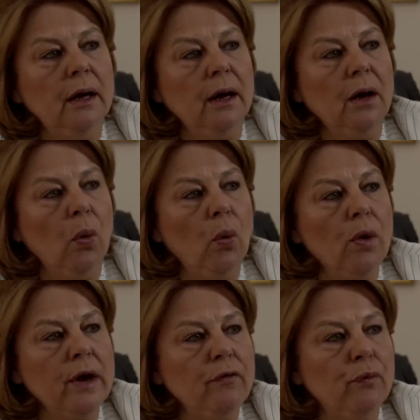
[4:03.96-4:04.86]
uh,
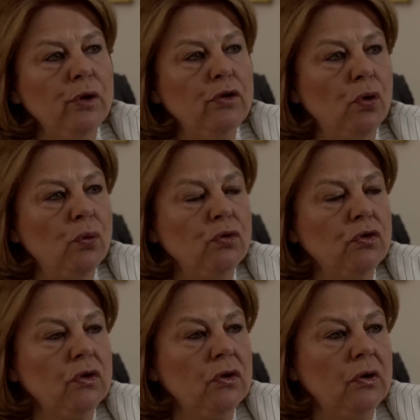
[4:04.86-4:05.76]
or if we
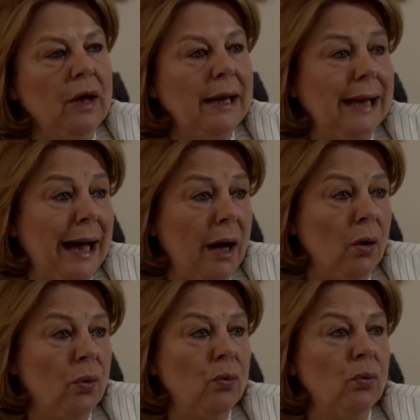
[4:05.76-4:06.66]
don't uh,
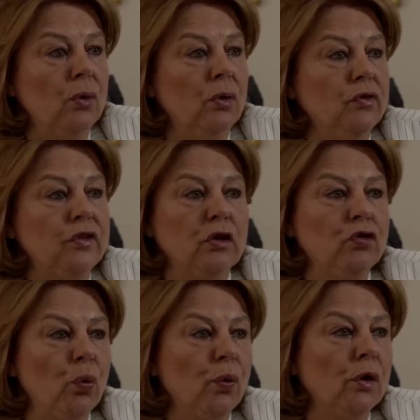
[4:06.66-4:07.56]
allow uh,
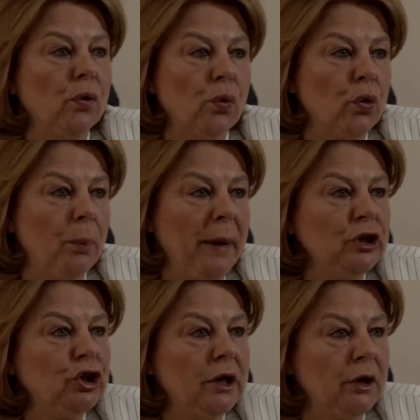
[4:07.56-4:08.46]
sectoral or
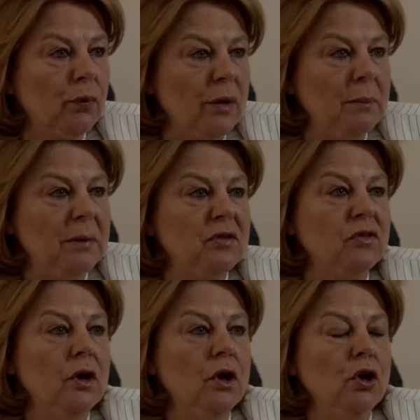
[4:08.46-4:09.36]
occupational
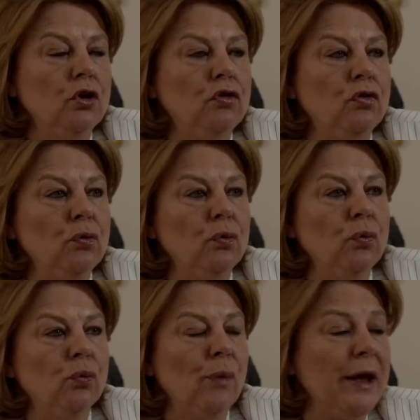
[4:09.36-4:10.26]
agreements
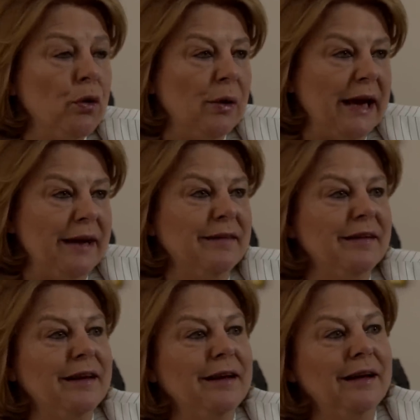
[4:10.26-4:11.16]
to regulate